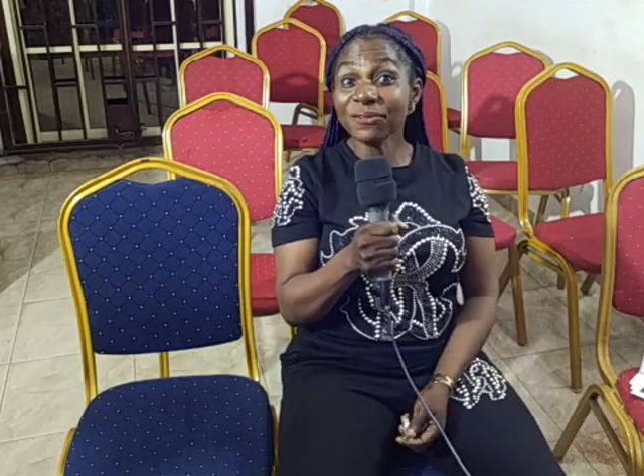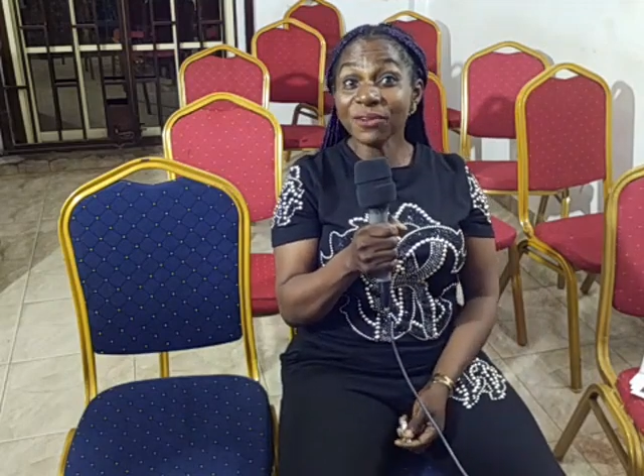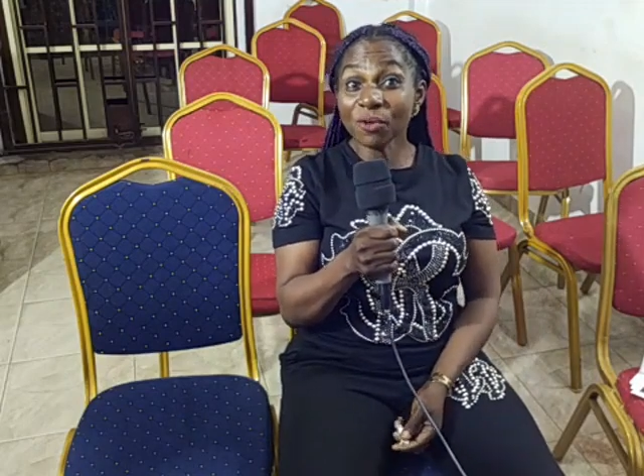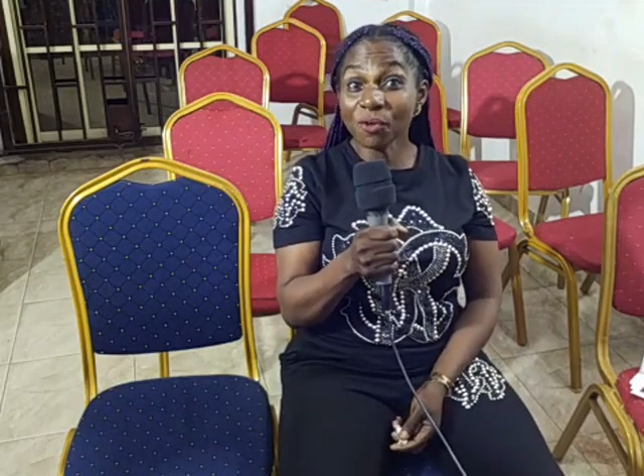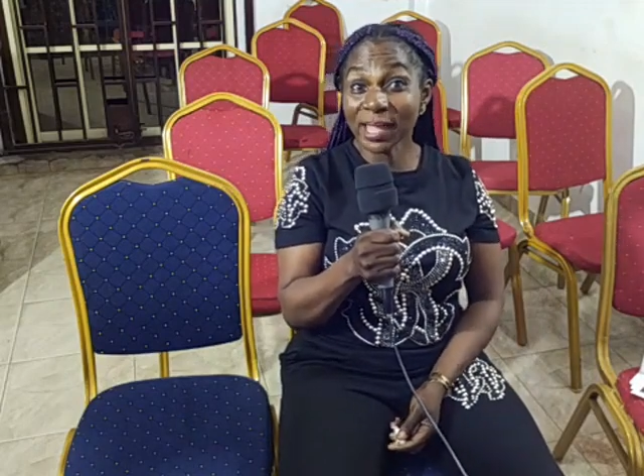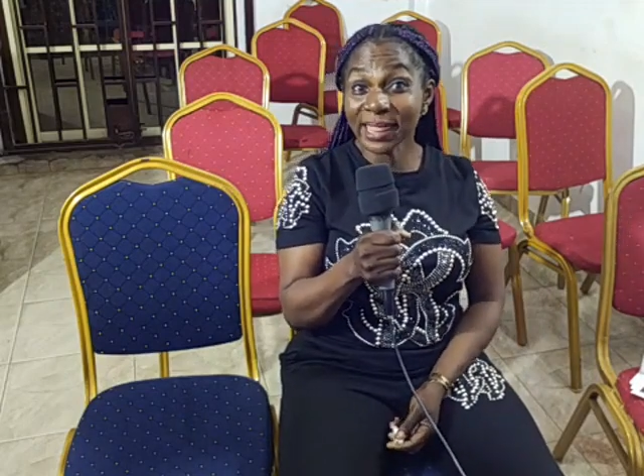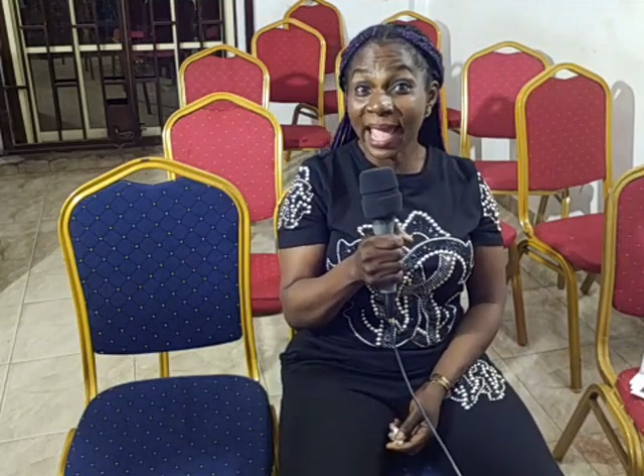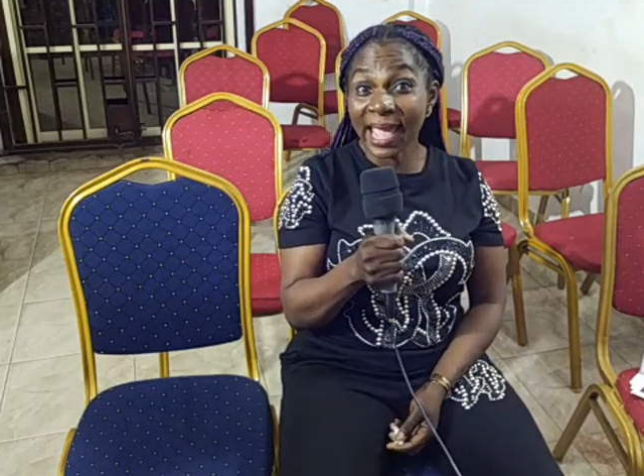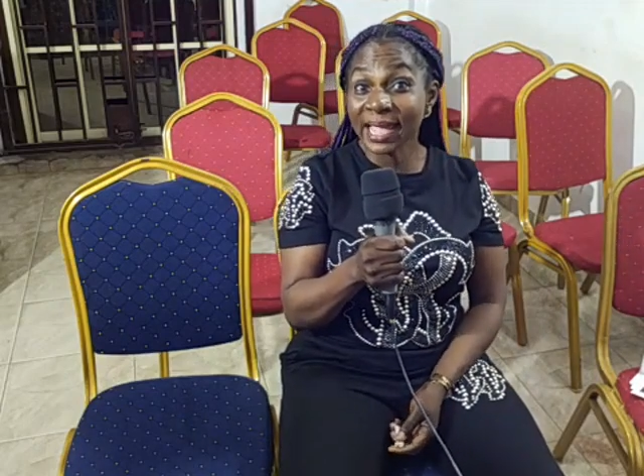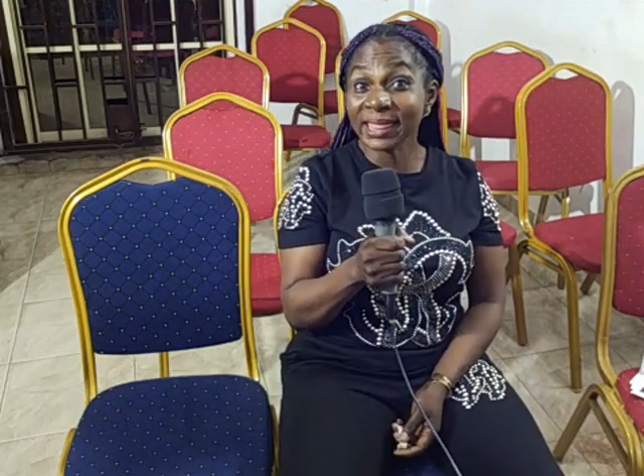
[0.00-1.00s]
Even
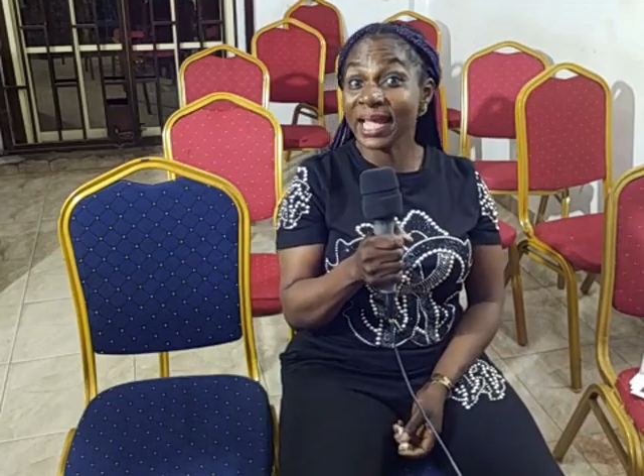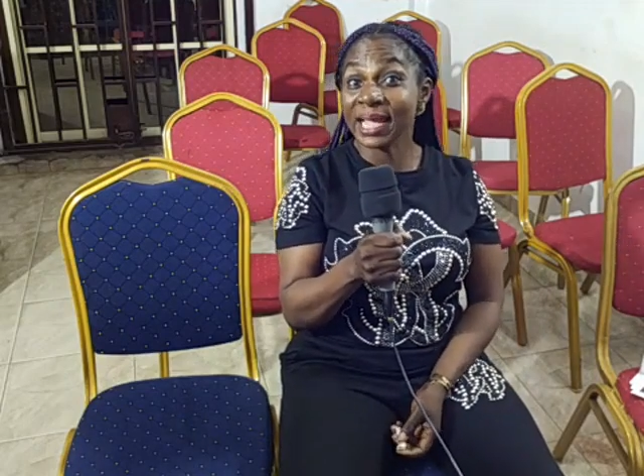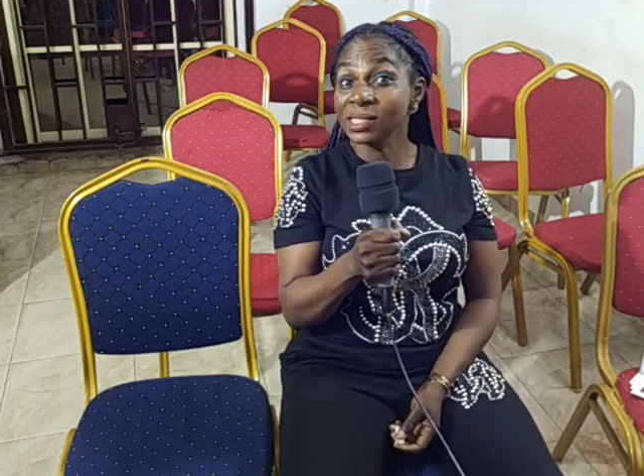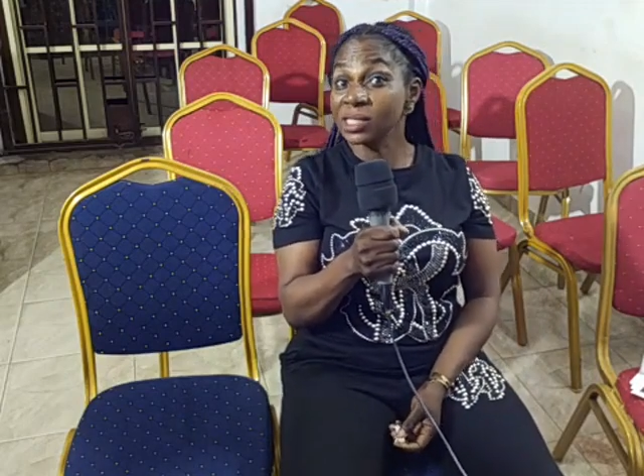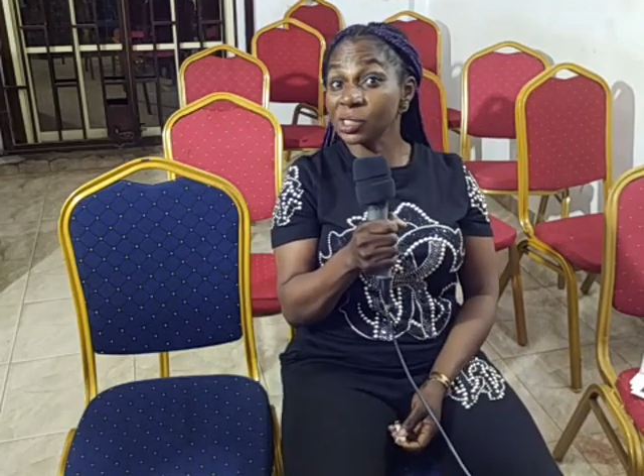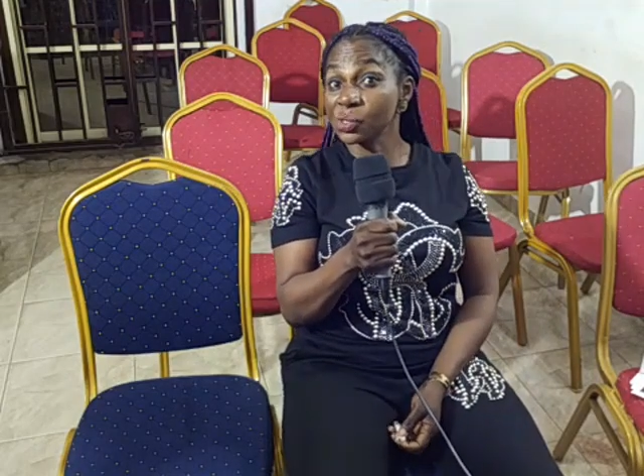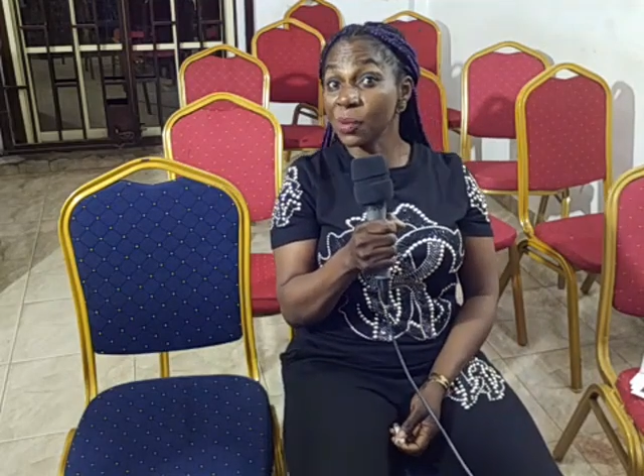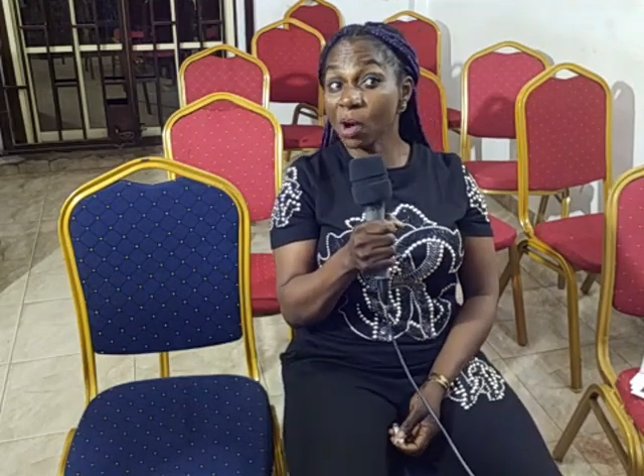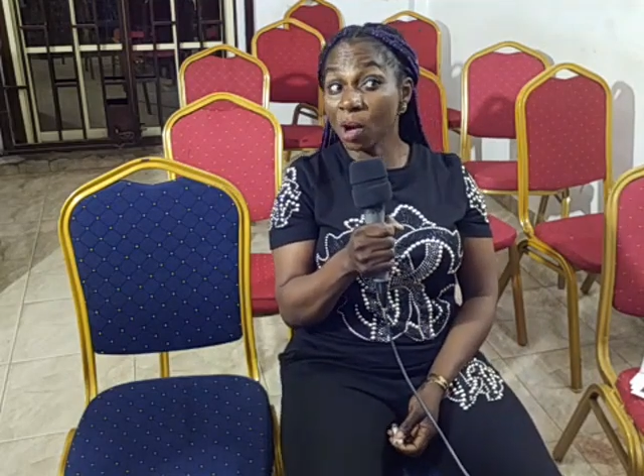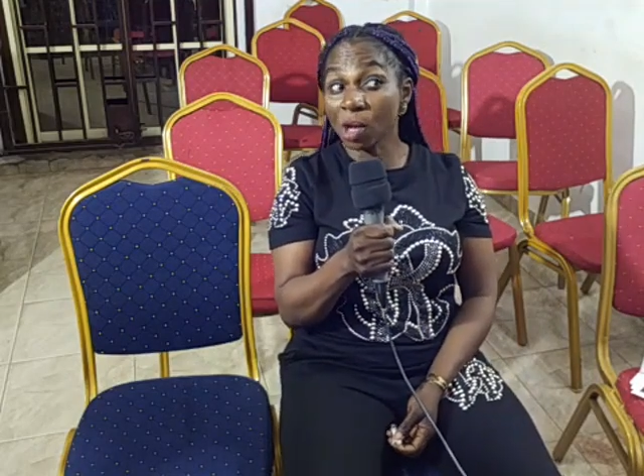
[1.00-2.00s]
when I enter, is
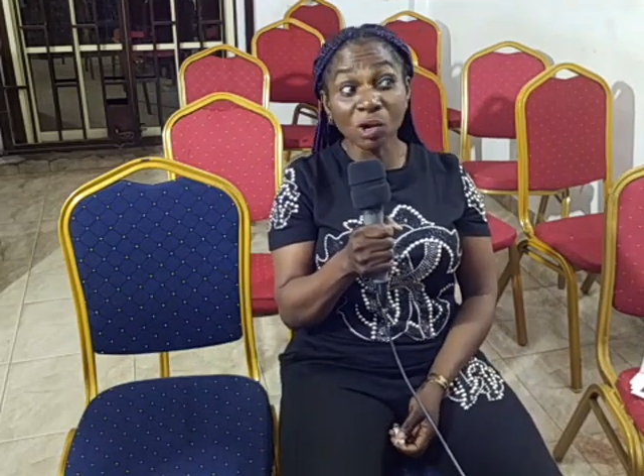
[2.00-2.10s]
the small